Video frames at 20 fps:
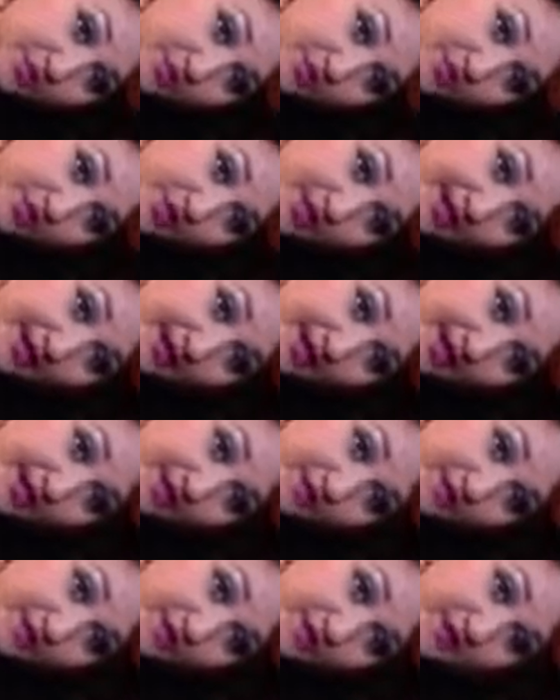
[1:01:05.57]
your head
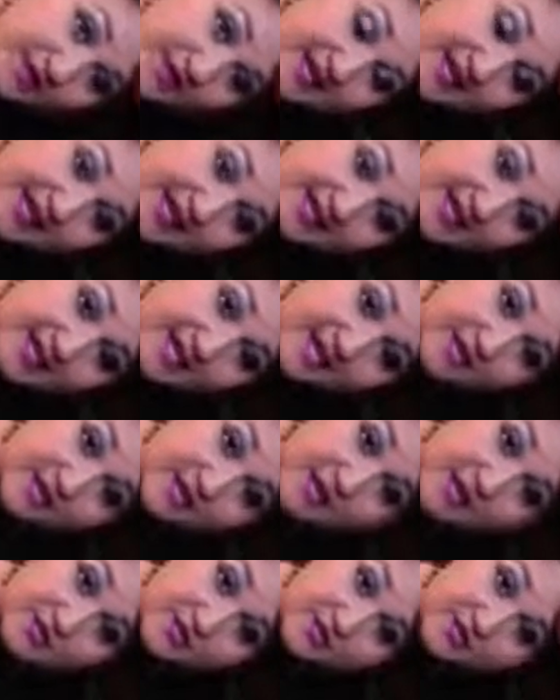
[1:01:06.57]
over and get up
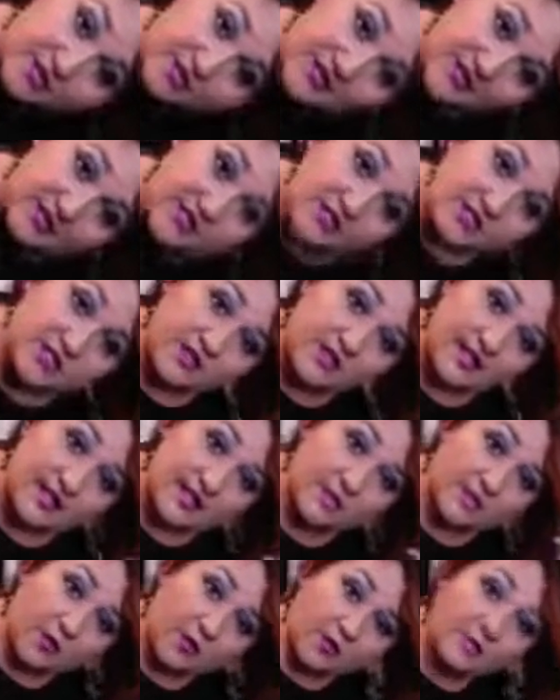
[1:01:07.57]
under there so they
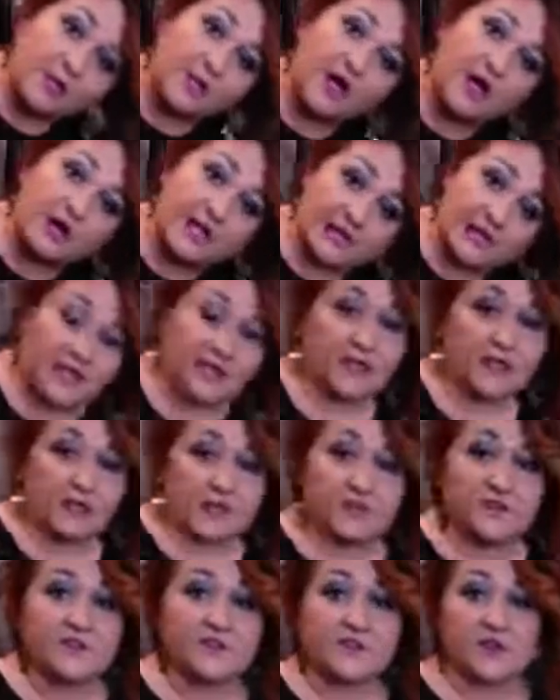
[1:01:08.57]
get more body and
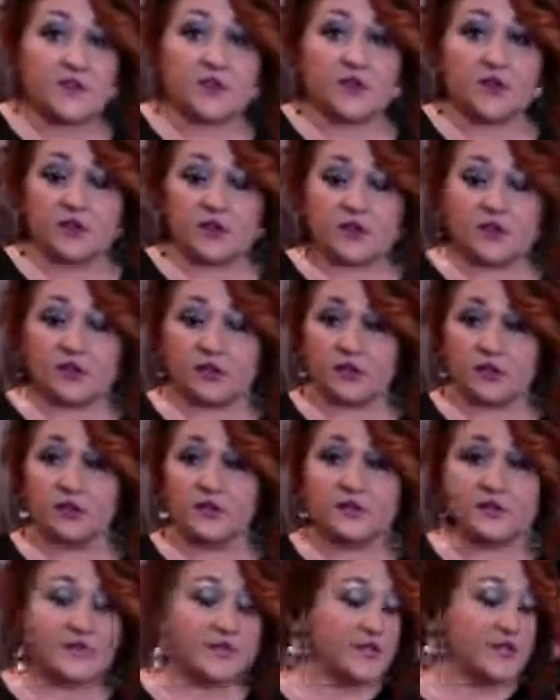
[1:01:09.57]
lift to those
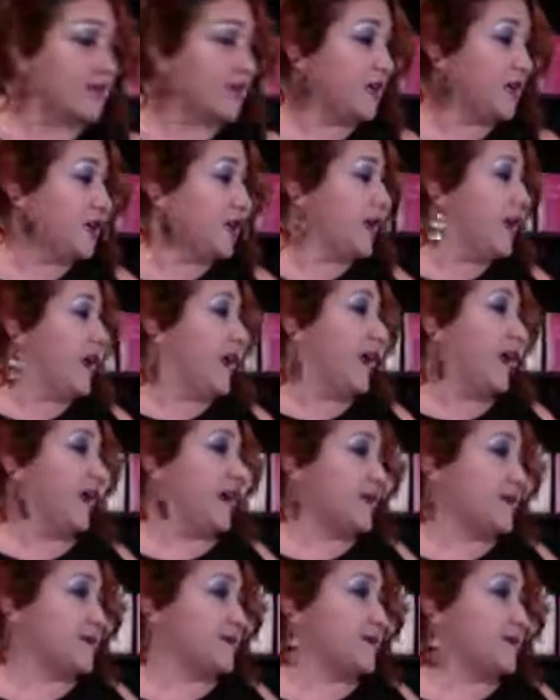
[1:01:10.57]
curls.
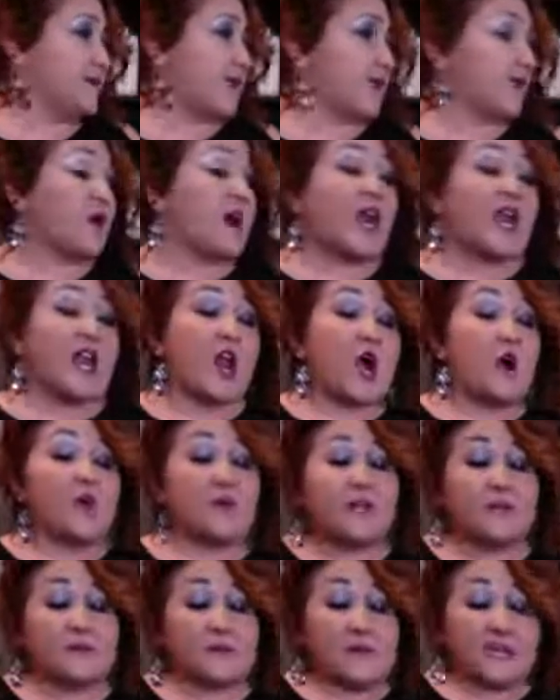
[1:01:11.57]
So an
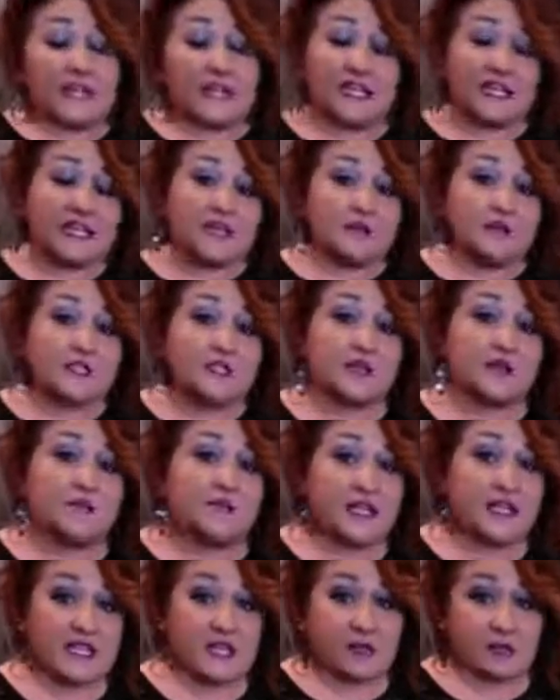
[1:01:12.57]
only medium to
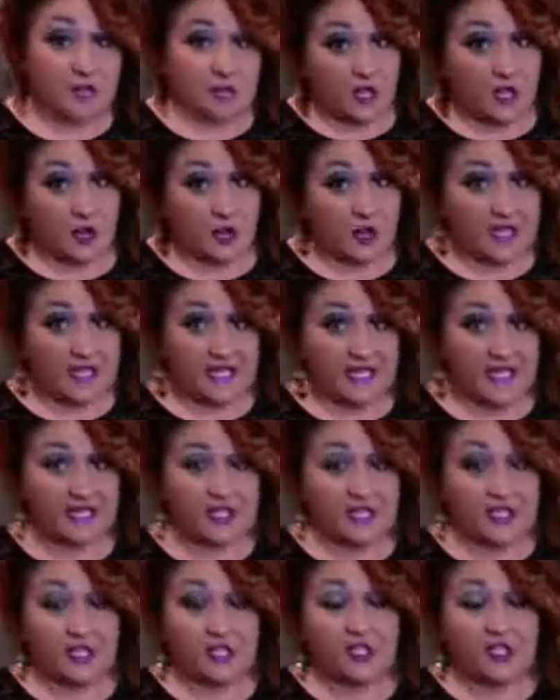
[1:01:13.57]
medium low
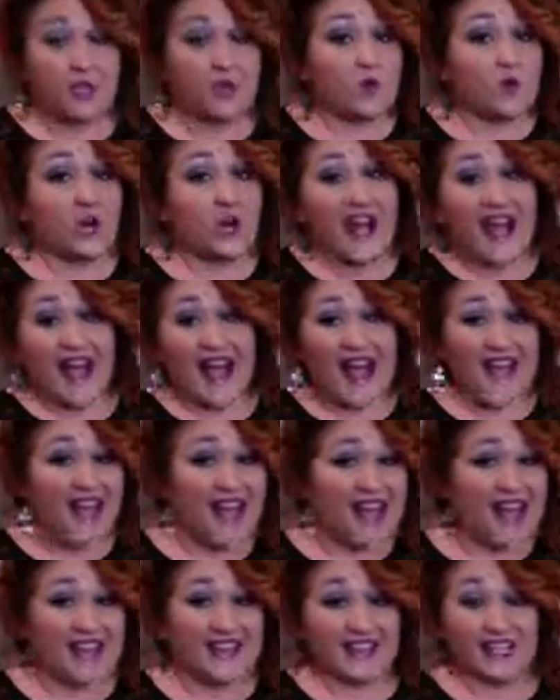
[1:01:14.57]
heat. You don't want
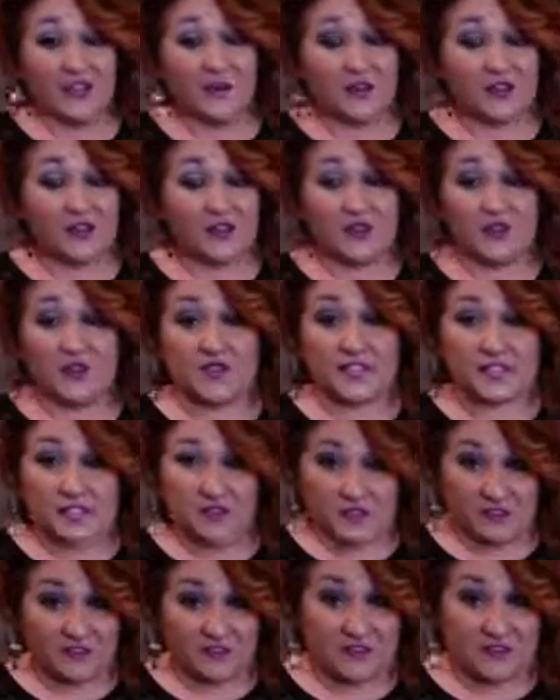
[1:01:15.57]
high heat with curls. It's
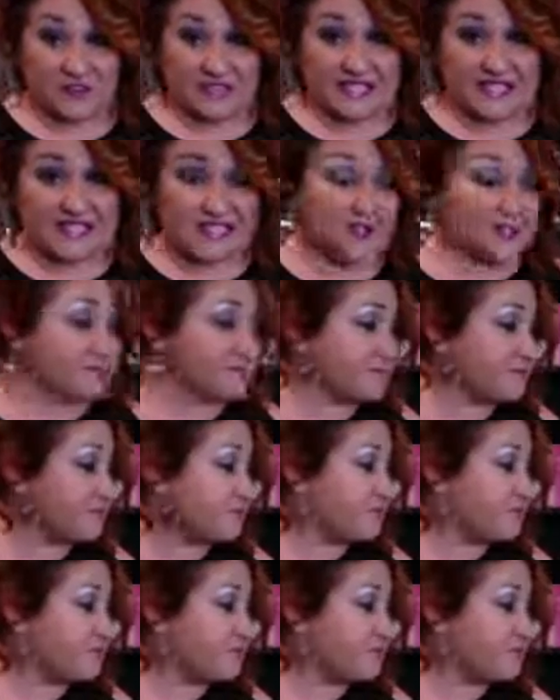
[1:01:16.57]
going to frizz them.